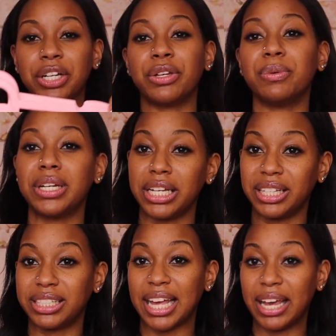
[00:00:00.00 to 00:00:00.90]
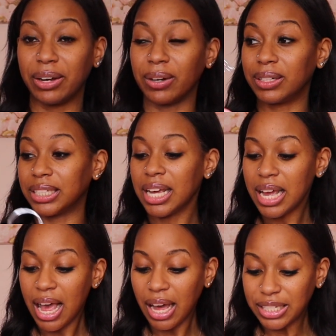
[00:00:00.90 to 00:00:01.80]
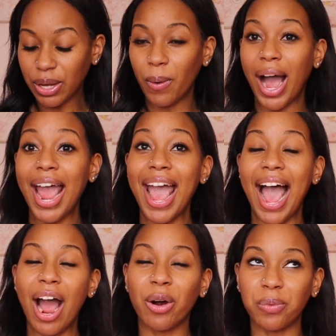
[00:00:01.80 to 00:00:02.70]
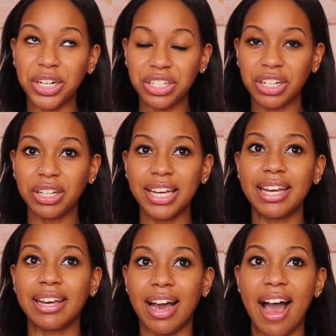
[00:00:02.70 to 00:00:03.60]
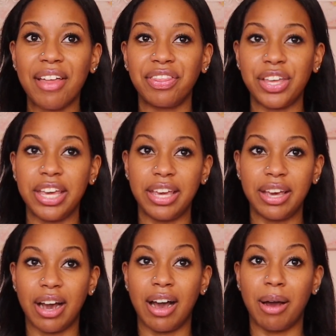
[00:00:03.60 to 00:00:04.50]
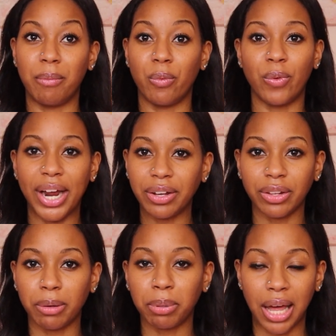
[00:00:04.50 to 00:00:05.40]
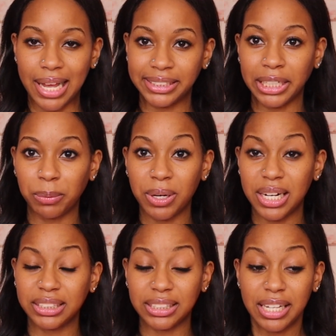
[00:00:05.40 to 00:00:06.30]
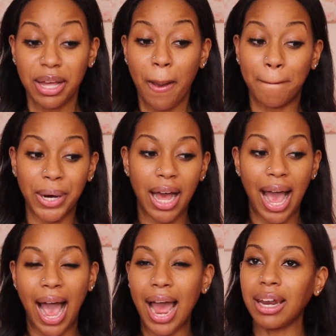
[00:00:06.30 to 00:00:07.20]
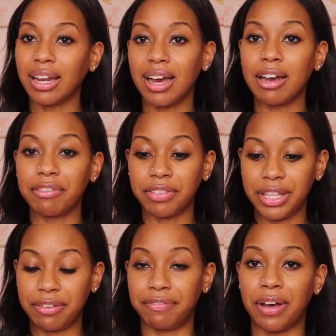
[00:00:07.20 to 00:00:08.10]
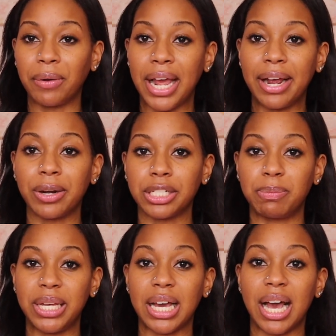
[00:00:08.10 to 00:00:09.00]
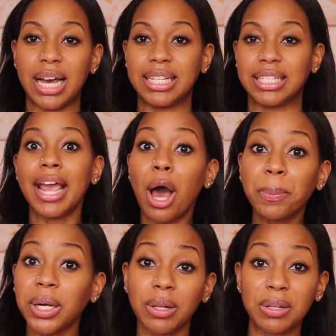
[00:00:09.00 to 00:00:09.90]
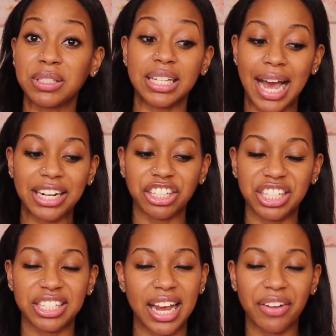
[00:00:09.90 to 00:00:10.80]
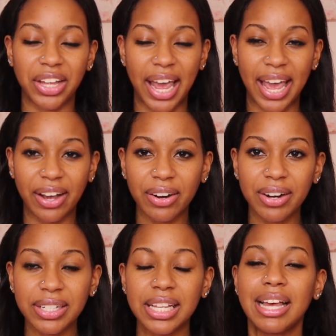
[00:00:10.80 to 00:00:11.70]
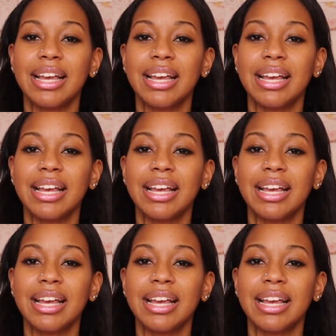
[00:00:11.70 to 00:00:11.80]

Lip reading: You need these hangers. So I originally got the regular plastic ones, but I love the felt hangers because they help your clothes to actually stay on the hangers.